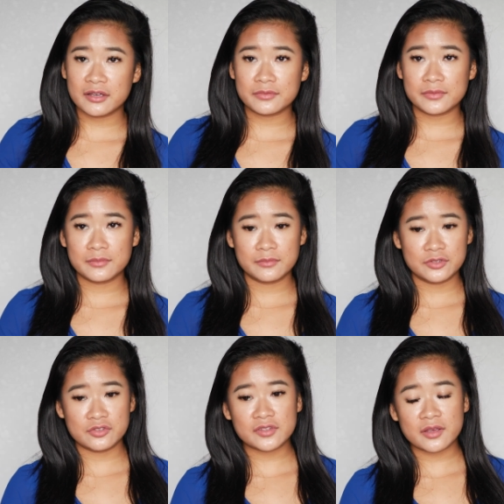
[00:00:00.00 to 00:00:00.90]
of
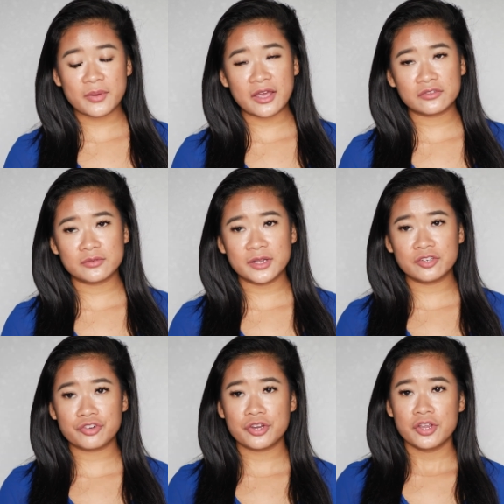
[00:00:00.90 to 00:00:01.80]
using a password
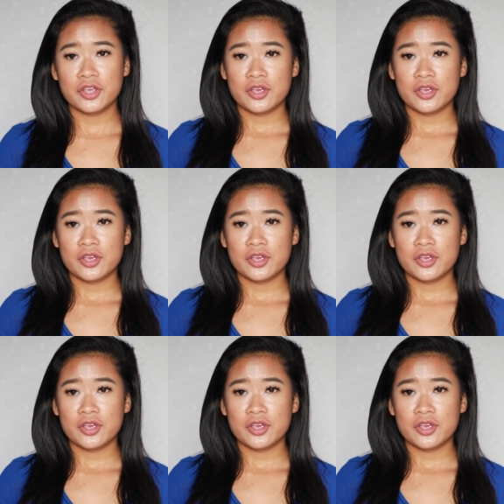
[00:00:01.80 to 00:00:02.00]
manager,